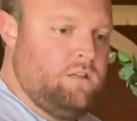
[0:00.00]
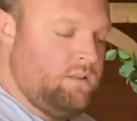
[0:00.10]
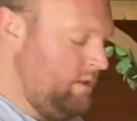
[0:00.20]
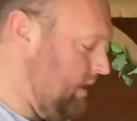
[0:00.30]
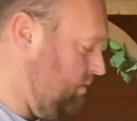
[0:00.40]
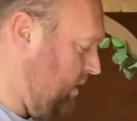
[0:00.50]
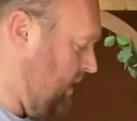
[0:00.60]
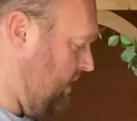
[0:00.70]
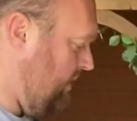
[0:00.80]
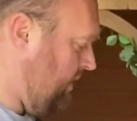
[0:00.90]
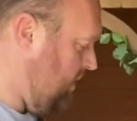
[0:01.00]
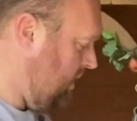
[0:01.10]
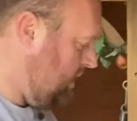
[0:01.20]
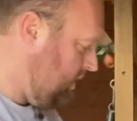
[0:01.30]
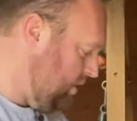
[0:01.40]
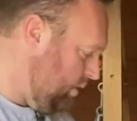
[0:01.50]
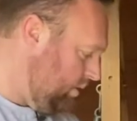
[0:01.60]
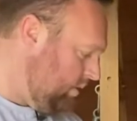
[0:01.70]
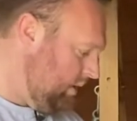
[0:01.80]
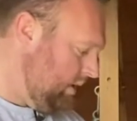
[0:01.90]
the rear fire
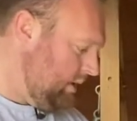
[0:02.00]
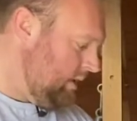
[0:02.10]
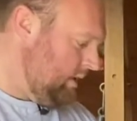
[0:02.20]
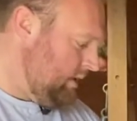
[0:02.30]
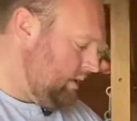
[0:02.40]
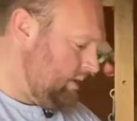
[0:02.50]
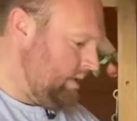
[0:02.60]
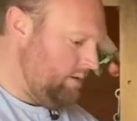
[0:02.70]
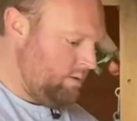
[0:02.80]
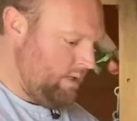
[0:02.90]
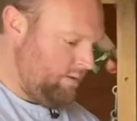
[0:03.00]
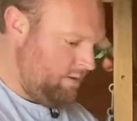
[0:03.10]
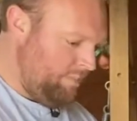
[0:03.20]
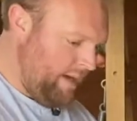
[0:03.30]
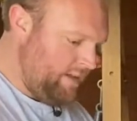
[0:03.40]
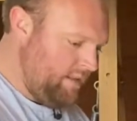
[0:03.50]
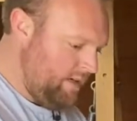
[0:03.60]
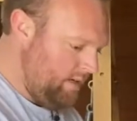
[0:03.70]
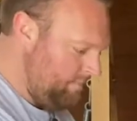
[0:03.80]
door that will go in the back there.